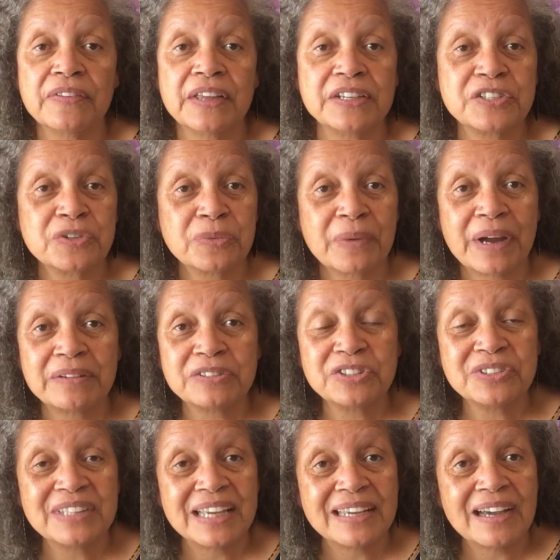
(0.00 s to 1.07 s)
They surround
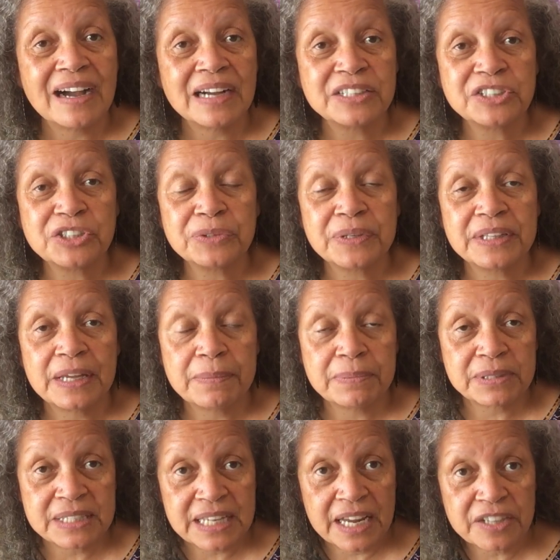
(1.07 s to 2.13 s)
you, they guide you, and they
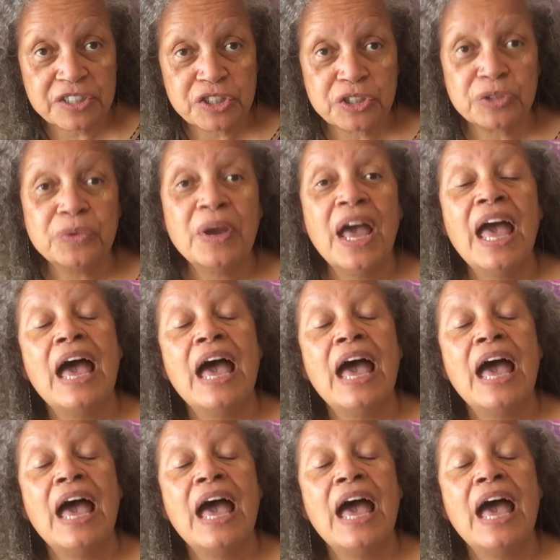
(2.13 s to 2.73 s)
protect you